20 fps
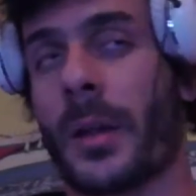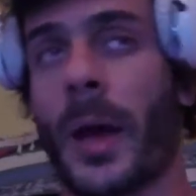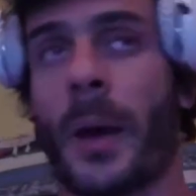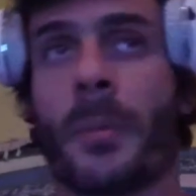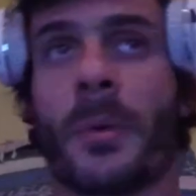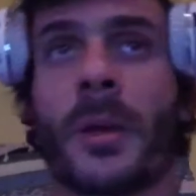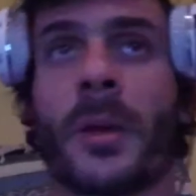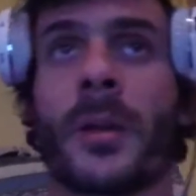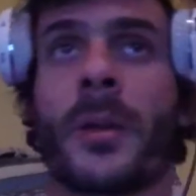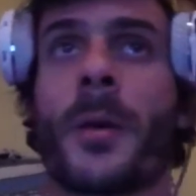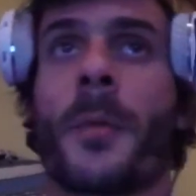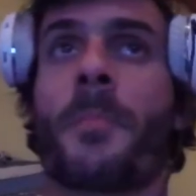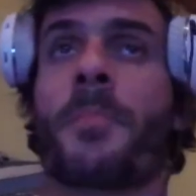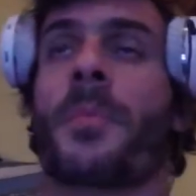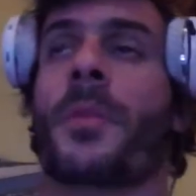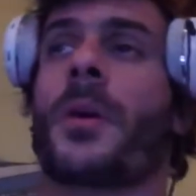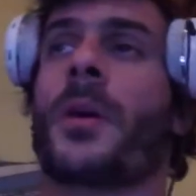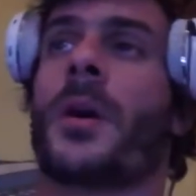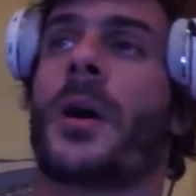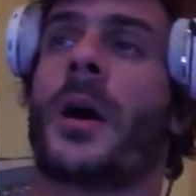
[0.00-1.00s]
I mean,
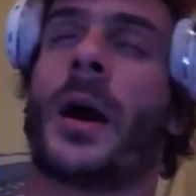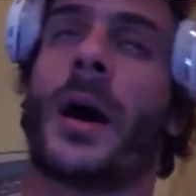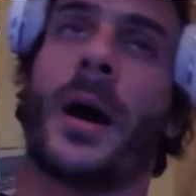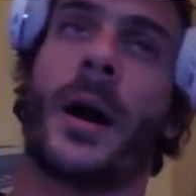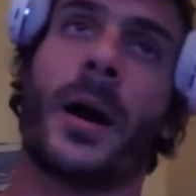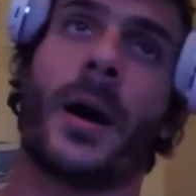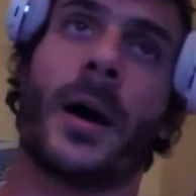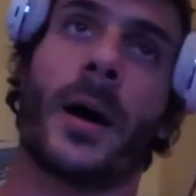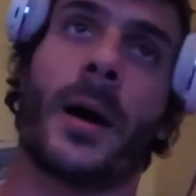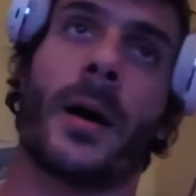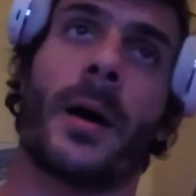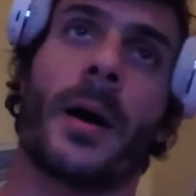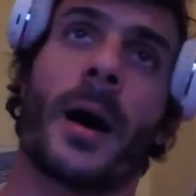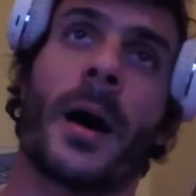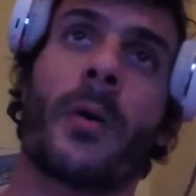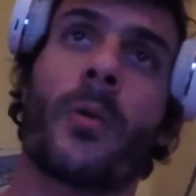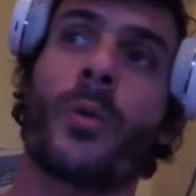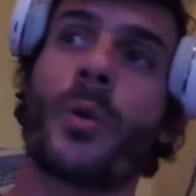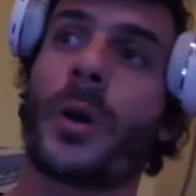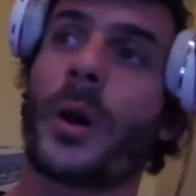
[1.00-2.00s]
I
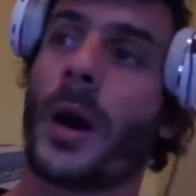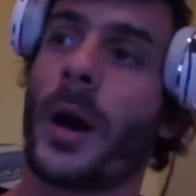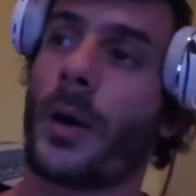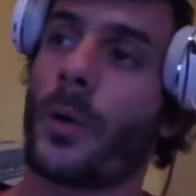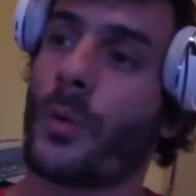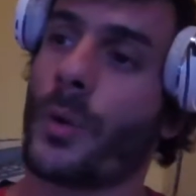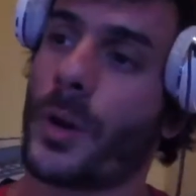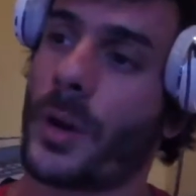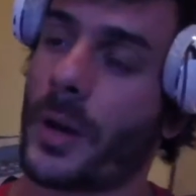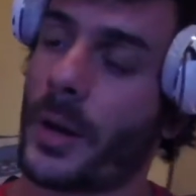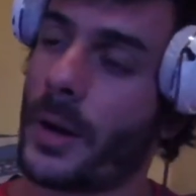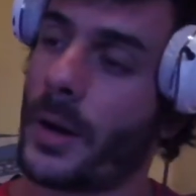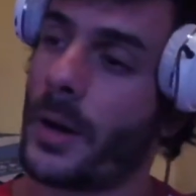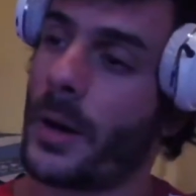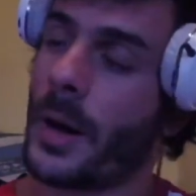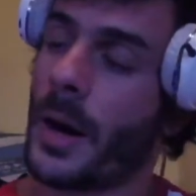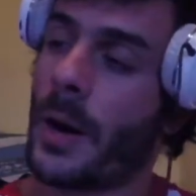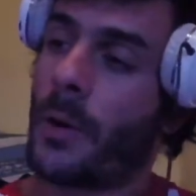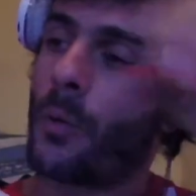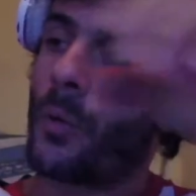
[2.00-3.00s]

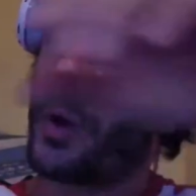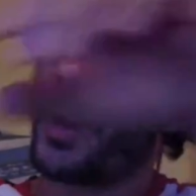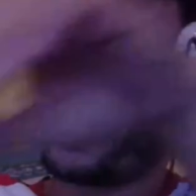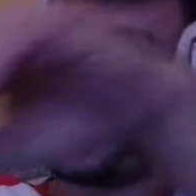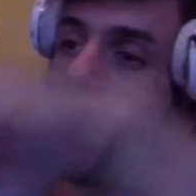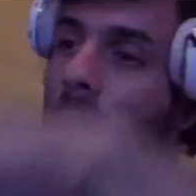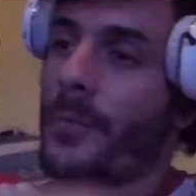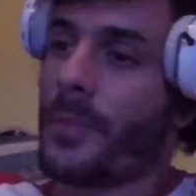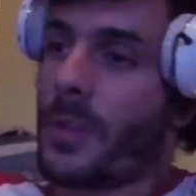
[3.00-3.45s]
will